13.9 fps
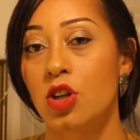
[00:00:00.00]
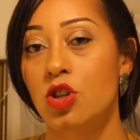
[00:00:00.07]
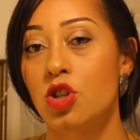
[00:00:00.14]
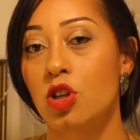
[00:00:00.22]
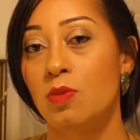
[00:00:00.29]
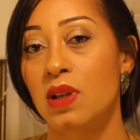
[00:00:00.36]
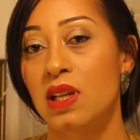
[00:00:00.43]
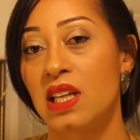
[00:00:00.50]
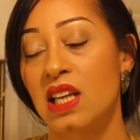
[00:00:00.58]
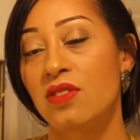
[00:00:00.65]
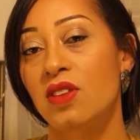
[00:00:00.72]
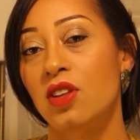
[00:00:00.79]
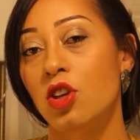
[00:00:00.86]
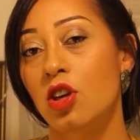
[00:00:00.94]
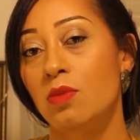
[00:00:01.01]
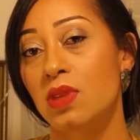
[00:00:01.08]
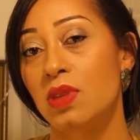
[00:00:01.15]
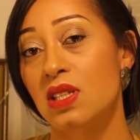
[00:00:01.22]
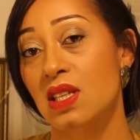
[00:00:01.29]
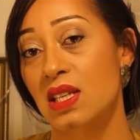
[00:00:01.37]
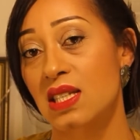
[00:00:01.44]
Do you believe that you can
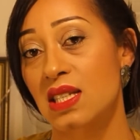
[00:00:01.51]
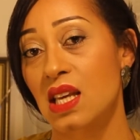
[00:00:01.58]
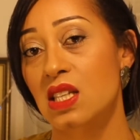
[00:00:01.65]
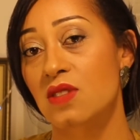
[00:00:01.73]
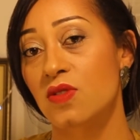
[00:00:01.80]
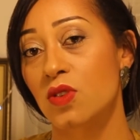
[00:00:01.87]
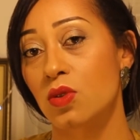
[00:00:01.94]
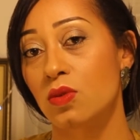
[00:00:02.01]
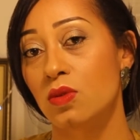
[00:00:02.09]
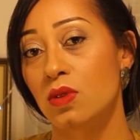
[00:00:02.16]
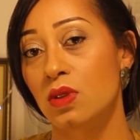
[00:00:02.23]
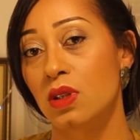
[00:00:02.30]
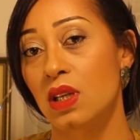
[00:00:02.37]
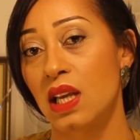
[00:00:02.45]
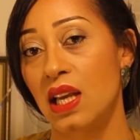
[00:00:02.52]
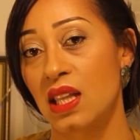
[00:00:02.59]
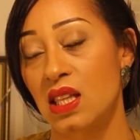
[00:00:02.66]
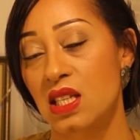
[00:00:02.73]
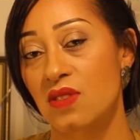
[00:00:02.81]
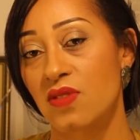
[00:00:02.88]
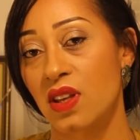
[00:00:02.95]
be successful
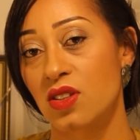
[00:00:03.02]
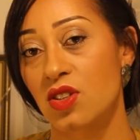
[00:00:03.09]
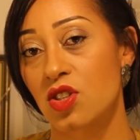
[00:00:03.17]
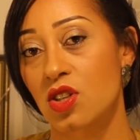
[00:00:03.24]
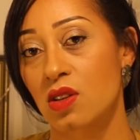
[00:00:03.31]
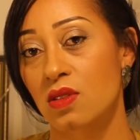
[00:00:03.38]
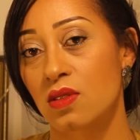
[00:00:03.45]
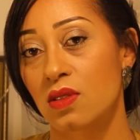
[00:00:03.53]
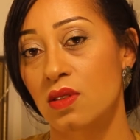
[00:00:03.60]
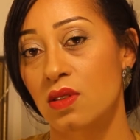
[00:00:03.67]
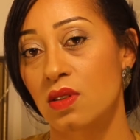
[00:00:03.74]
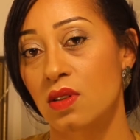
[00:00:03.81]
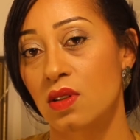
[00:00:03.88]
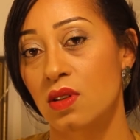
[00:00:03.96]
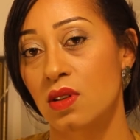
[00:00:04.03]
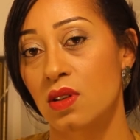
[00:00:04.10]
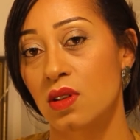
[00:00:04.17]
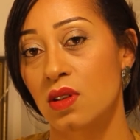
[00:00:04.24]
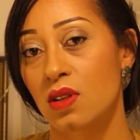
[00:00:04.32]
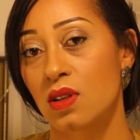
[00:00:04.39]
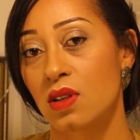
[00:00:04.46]
in this venture?
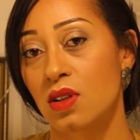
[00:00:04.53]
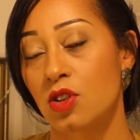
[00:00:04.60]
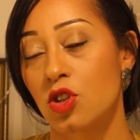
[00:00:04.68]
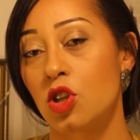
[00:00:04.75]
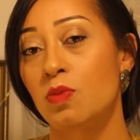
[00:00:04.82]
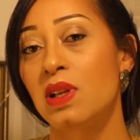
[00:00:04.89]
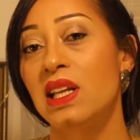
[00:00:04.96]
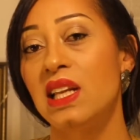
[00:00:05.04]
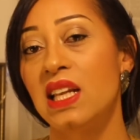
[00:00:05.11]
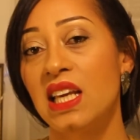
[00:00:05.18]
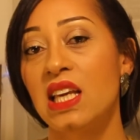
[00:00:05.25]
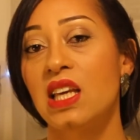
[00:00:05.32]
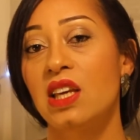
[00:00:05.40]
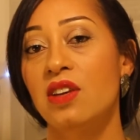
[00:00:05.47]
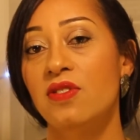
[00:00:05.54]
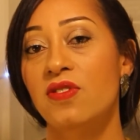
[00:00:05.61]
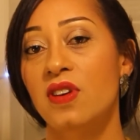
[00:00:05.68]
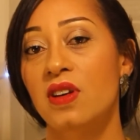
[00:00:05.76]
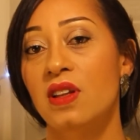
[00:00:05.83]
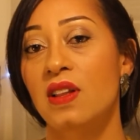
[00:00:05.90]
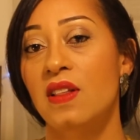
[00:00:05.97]
Do you
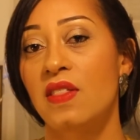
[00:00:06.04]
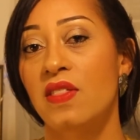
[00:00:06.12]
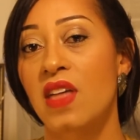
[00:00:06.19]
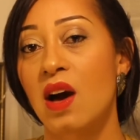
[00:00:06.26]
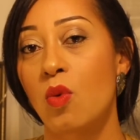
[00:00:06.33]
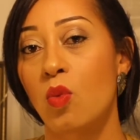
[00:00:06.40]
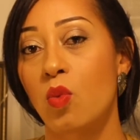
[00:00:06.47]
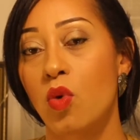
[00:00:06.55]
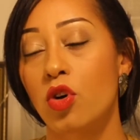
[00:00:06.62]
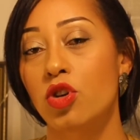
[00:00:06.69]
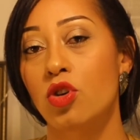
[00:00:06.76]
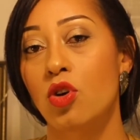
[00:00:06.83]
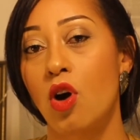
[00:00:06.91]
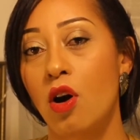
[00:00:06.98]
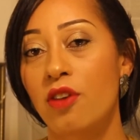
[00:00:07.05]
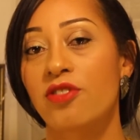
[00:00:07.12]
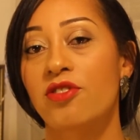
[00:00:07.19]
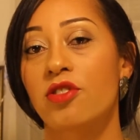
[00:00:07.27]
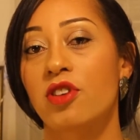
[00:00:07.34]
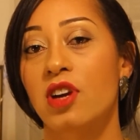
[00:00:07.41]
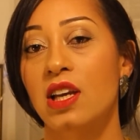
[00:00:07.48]
believe that what you're
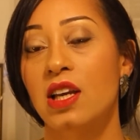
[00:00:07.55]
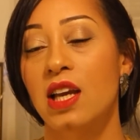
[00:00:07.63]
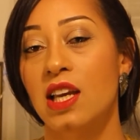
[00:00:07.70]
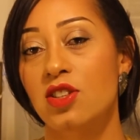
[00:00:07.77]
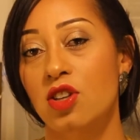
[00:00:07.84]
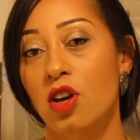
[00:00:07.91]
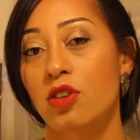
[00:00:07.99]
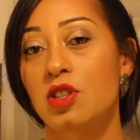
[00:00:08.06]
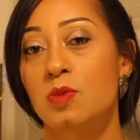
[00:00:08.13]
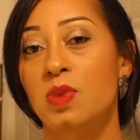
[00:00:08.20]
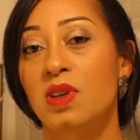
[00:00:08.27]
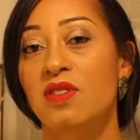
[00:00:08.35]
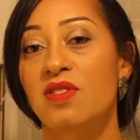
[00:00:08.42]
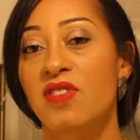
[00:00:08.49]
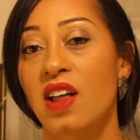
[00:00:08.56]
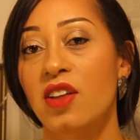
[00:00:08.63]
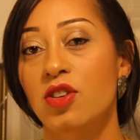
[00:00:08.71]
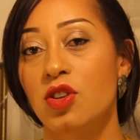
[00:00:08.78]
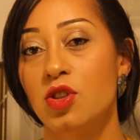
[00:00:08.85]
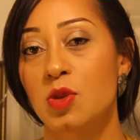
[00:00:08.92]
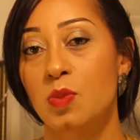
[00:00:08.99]
offering is going to be of
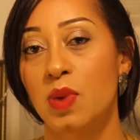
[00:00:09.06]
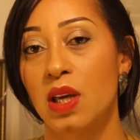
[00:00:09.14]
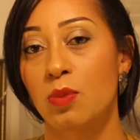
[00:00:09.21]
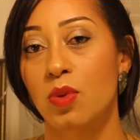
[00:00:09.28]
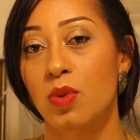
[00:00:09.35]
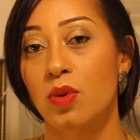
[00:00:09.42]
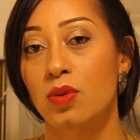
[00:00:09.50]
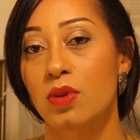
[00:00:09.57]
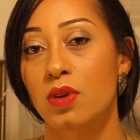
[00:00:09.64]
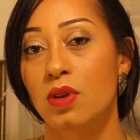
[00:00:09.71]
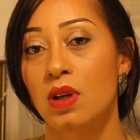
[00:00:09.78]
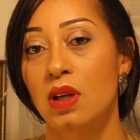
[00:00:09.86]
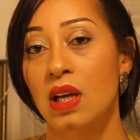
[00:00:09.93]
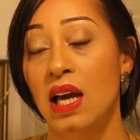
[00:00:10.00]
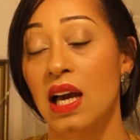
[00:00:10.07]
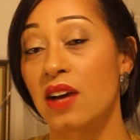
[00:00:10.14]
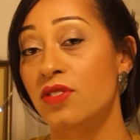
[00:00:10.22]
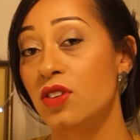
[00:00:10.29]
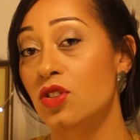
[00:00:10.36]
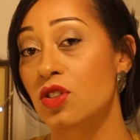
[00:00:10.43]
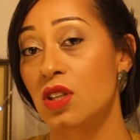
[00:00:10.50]
value to people?
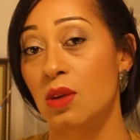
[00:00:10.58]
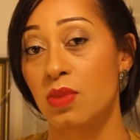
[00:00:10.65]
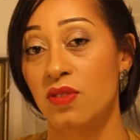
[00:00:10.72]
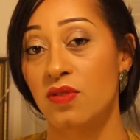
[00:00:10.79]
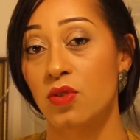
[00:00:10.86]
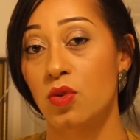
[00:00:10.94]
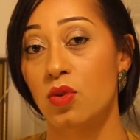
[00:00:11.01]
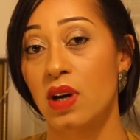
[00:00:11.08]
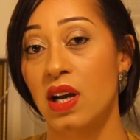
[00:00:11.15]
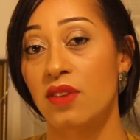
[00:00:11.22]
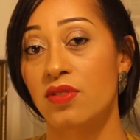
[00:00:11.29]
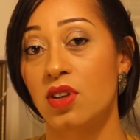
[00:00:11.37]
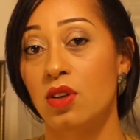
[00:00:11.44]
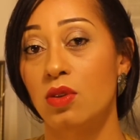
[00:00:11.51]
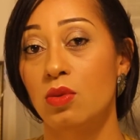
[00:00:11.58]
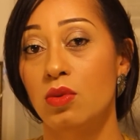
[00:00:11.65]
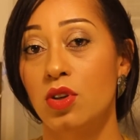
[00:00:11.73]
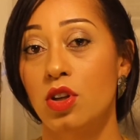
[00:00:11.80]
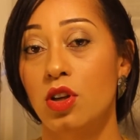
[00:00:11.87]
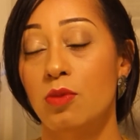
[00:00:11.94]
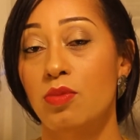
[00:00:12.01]
Have you done it before? Have you,
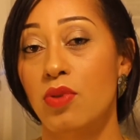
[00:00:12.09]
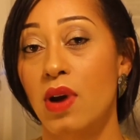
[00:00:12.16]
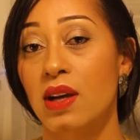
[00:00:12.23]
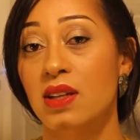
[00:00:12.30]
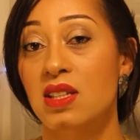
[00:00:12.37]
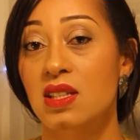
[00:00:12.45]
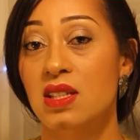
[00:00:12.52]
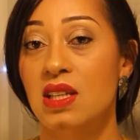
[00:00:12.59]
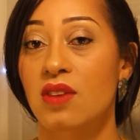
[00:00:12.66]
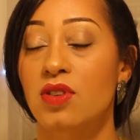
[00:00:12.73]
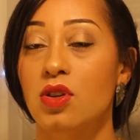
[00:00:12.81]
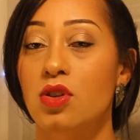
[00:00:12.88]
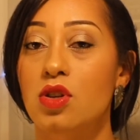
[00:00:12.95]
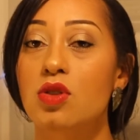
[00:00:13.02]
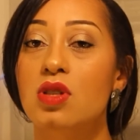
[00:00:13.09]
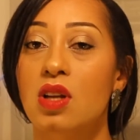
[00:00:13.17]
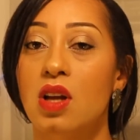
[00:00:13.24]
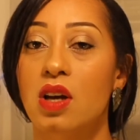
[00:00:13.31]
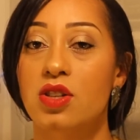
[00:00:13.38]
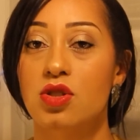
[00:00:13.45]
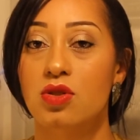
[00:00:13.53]
practiced? Have you
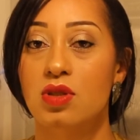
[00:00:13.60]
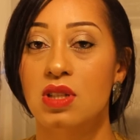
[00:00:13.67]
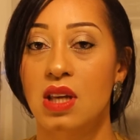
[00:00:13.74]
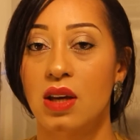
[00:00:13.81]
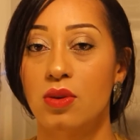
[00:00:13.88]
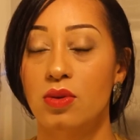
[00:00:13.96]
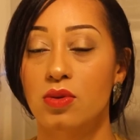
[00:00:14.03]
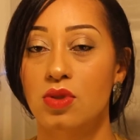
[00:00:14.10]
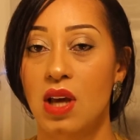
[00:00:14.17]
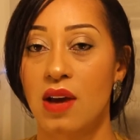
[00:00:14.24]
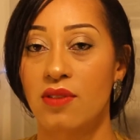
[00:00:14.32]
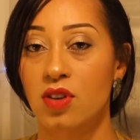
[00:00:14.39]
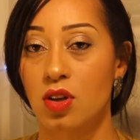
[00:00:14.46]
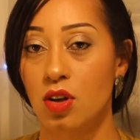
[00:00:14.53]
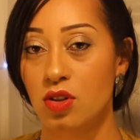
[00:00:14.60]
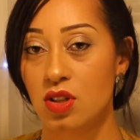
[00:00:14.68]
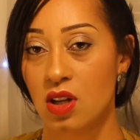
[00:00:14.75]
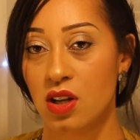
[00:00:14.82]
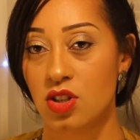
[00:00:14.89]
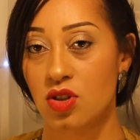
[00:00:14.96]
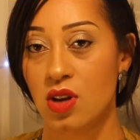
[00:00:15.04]
utilised your skills? Have you
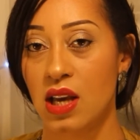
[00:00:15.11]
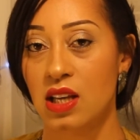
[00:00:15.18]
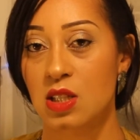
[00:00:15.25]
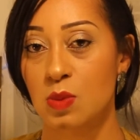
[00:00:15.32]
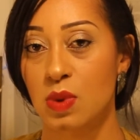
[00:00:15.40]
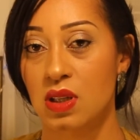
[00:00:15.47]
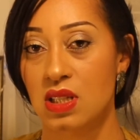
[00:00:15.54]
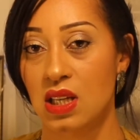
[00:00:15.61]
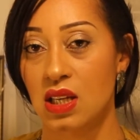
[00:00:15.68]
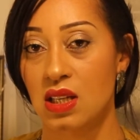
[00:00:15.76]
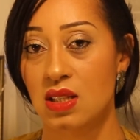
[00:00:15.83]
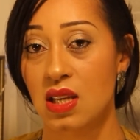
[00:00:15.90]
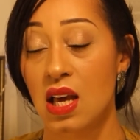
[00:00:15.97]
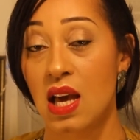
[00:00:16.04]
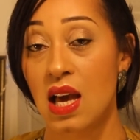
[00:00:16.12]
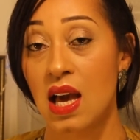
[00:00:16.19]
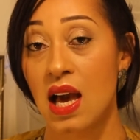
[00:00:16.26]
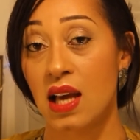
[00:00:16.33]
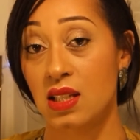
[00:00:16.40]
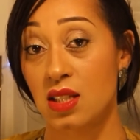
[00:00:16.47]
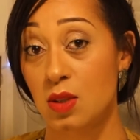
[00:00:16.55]
utilised your expertise
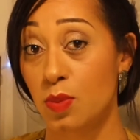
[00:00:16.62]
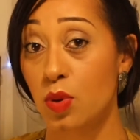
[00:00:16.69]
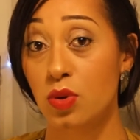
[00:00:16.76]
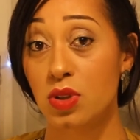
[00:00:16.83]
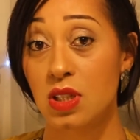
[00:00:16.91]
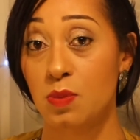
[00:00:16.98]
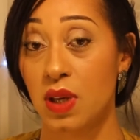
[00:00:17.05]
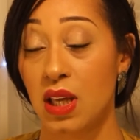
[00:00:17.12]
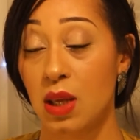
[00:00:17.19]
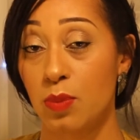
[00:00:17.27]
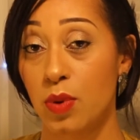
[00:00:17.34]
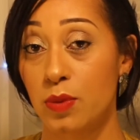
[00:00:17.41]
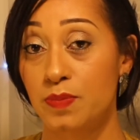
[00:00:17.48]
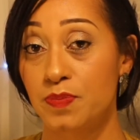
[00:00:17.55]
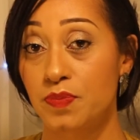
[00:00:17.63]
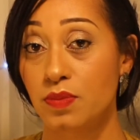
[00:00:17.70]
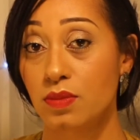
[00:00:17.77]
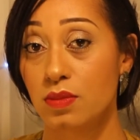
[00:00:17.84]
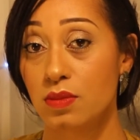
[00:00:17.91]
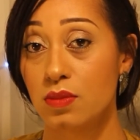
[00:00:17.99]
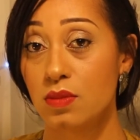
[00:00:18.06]
and supported people
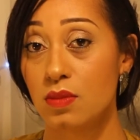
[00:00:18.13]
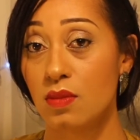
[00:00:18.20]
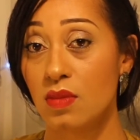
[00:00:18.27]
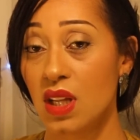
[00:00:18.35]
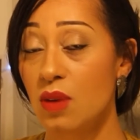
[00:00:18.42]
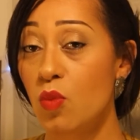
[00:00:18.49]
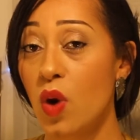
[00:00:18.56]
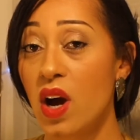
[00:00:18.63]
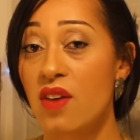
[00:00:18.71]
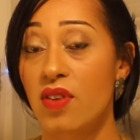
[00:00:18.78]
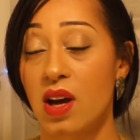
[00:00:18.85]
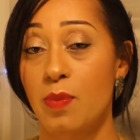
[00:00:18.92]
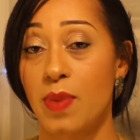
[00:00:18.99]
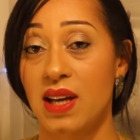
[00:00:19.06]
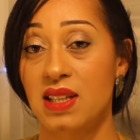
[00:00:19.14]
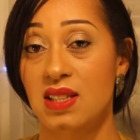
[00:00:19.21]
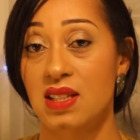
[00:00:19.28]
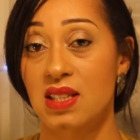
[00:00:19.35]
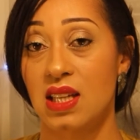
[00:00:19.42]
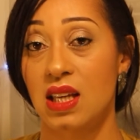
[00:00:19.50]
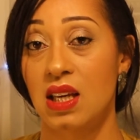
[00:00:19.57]
in whatever
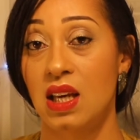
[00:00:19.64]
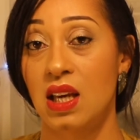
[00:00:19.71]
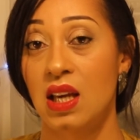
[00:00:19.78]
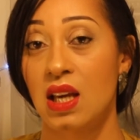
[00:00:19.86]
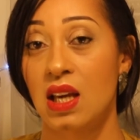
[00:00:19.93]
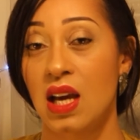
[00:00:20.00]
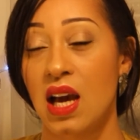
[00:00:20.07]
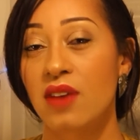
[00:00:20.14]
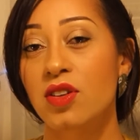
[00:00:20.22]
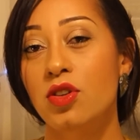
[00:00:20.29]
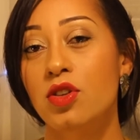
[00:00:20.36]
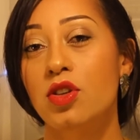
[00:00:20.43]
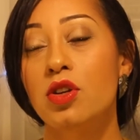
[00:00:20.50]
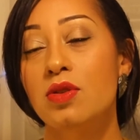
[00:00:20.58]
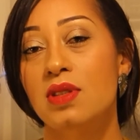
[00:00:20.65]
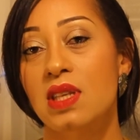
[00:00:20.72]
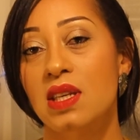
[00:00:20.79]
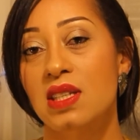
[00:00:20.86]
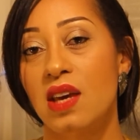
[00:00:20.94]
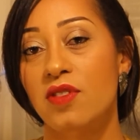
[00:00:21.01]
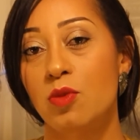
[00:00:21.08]
capacity? Have you used
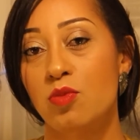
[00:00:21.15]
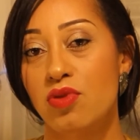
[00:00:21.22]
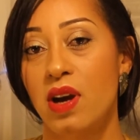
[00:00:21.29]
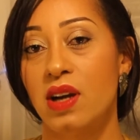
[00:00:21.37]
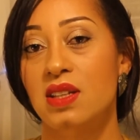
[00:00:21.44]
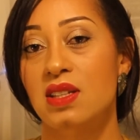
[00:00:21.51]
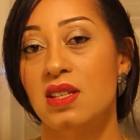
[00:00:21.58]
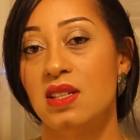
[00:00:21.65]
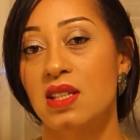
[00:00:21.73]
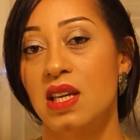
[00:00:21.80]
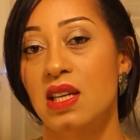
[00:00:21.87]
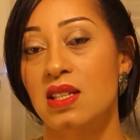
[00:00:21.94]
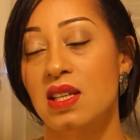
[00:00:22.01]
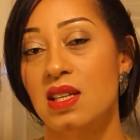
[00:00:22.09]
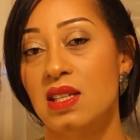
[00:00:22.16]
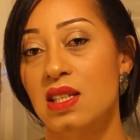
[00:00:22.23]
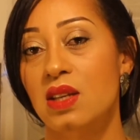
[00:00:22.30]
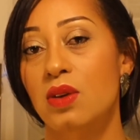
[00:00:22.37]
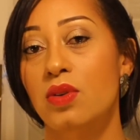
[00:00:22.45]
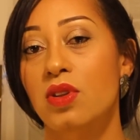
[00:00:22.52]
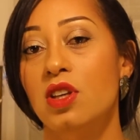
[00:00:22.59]
this? Have you practiced it? Is it a
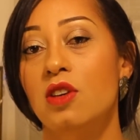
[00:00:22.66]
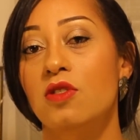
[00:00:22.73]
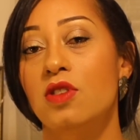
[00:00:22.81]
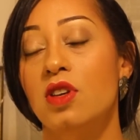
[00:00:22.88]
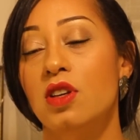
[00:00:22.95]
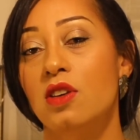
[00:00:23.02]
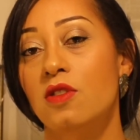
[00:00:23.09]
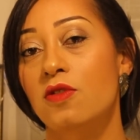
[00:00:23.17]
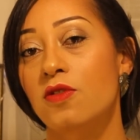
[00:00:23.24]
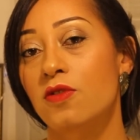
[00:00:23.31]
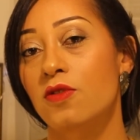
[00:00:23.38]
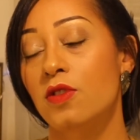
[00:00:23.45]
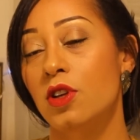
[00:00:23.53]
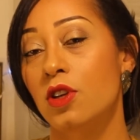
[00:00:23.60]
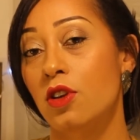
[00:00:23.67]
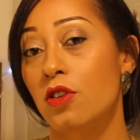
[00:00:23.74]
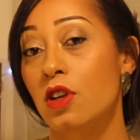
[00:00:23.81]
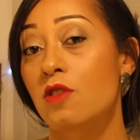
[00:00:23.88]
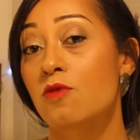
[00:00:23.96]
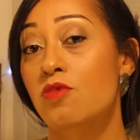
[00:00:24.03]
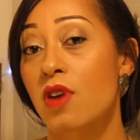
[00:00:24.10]
skill that
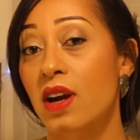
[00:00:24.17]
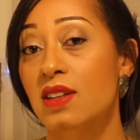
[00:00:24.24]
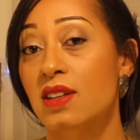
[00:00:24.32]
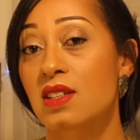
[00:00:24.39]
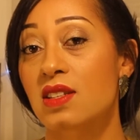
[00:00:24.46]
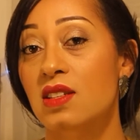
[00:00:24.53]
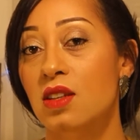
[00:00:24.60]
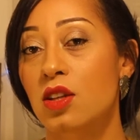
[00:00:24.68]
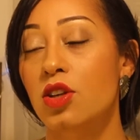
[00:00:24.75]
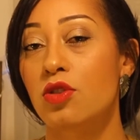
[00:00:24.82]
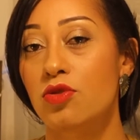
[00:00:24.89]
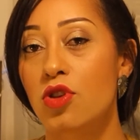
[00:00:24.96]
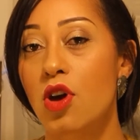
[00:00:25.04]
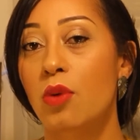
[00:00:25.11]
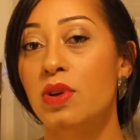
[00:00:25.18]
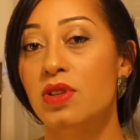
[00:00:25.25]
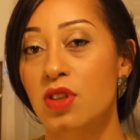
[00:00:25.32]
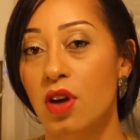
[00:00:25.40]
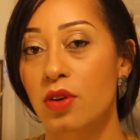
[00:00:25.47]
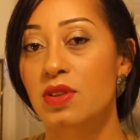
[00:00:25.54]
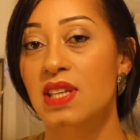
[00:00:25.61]
you've practiced and that you know is
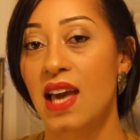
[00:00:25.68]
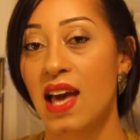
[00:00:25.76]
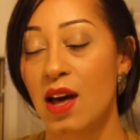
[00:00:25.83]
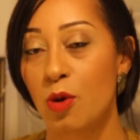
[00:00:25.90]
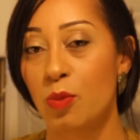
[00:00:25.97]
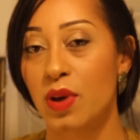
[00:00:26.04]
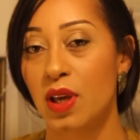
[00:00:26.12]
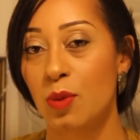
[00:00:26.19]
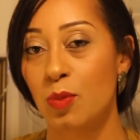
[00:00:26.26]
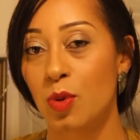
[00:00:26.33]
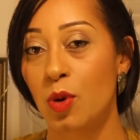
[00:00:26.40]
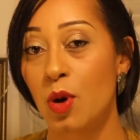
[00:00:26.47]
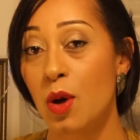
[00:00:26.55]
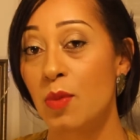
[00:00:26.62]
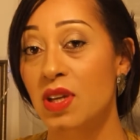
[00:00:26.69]
going to help people?